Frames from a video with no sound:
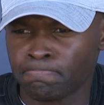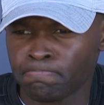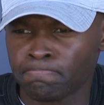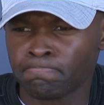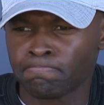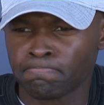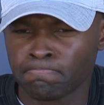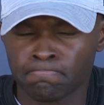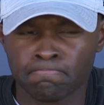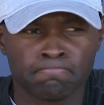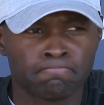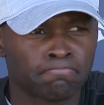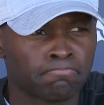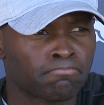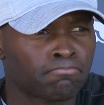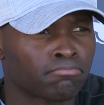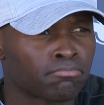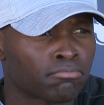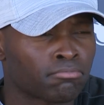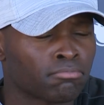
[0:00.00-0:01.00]
You know, a big
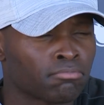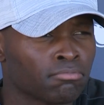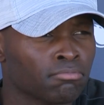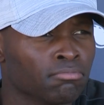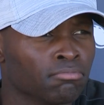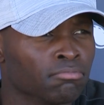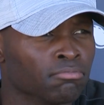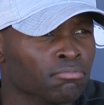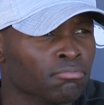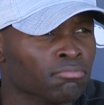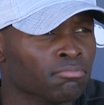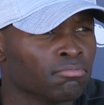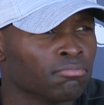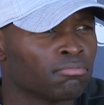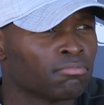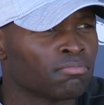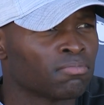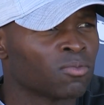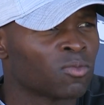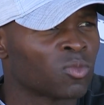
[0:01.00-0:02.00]
chunk of the the high
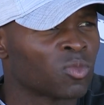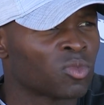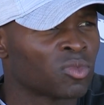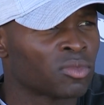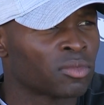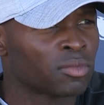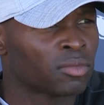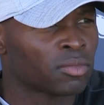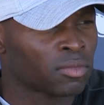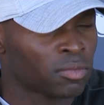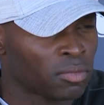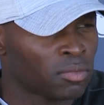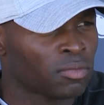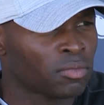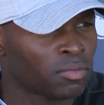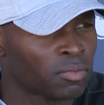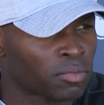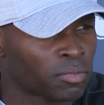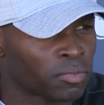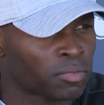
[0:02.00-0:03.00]
penalty yardage was
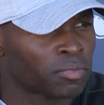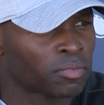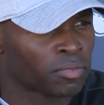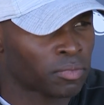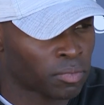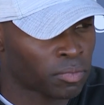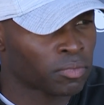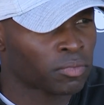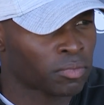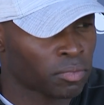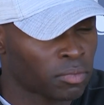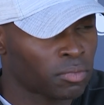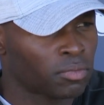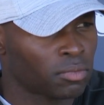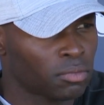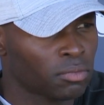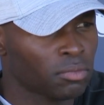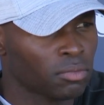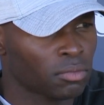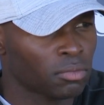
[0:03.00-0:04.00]
the, the four pass
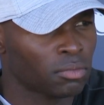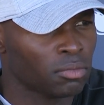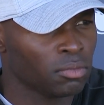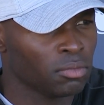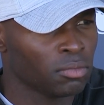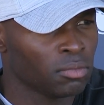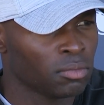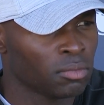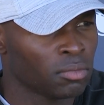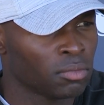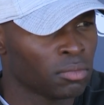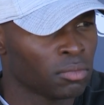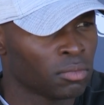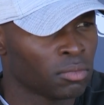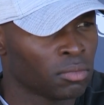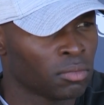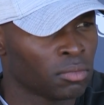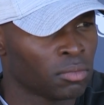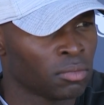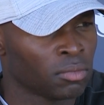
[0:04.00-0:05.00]
interference calls, but just
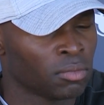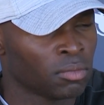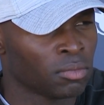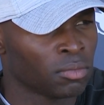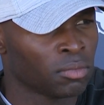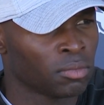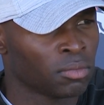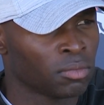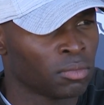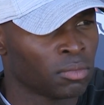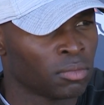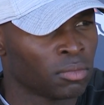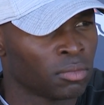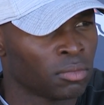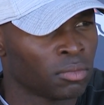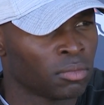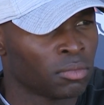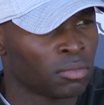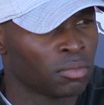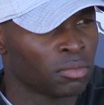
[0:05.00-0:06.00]
in general with, with
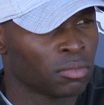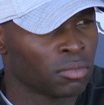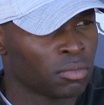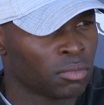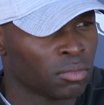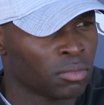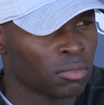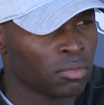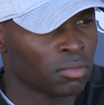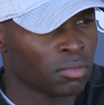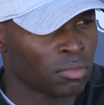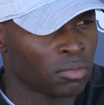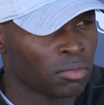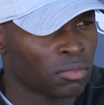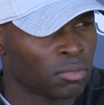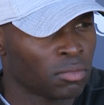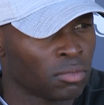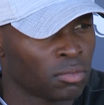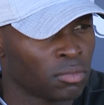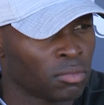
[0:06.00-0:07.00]
penalties uh, with
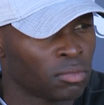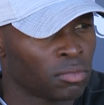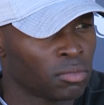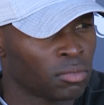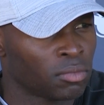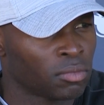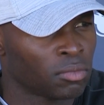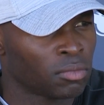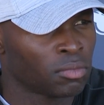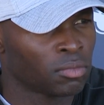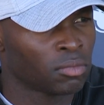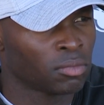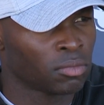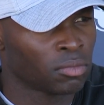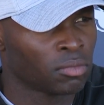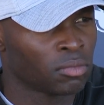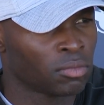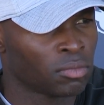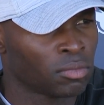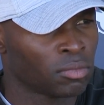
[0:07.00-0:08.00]
your group right now,
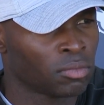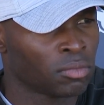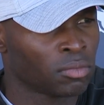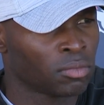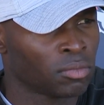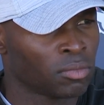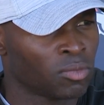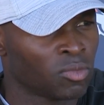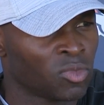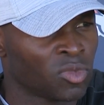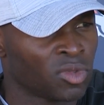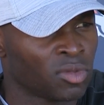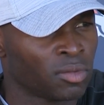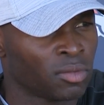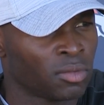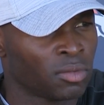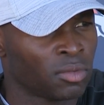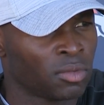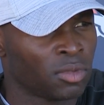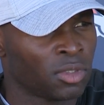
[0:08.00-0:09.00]
where are you seeing you really
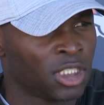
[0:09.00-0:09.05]
need to